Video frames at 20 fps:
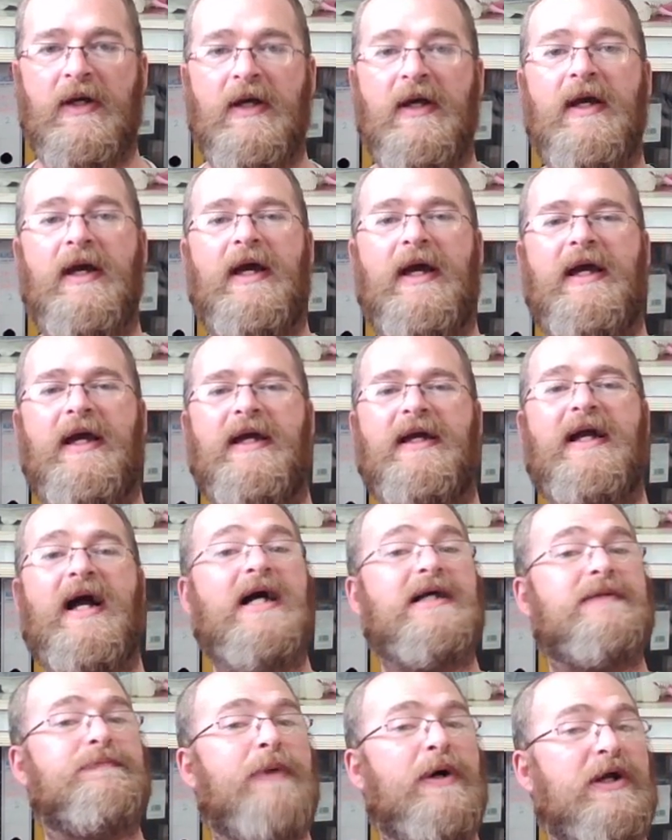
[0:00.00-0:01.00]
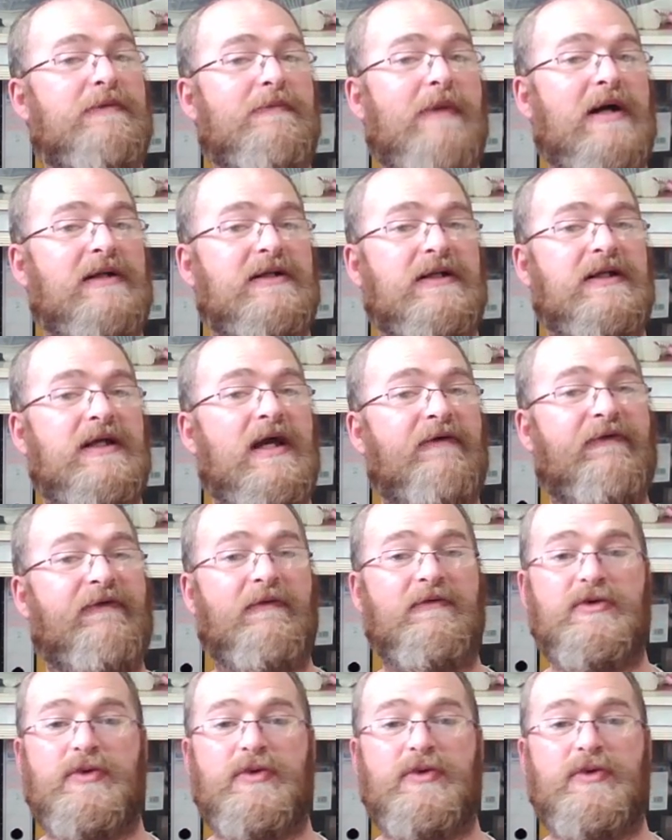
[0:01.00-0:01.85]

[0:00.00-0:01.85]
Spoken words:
Hey guys, PokeMountain here from